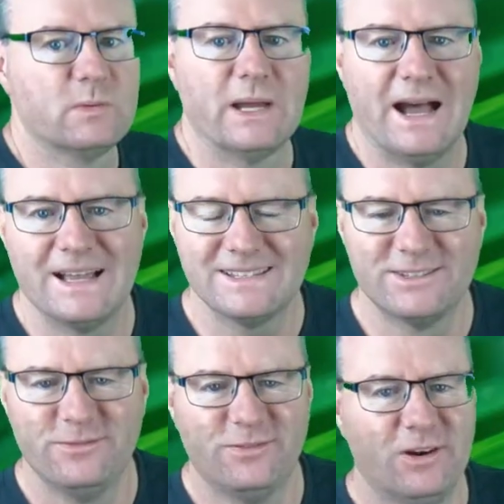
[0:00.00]
We're
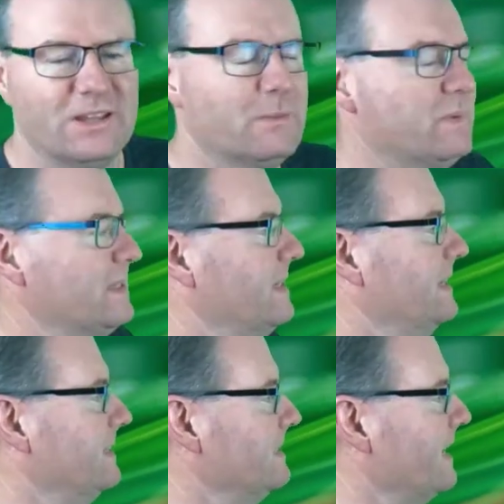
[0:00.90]
asked to find the
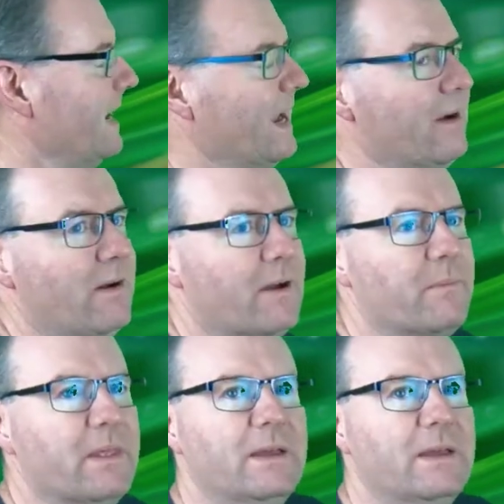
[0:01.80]
percentage error.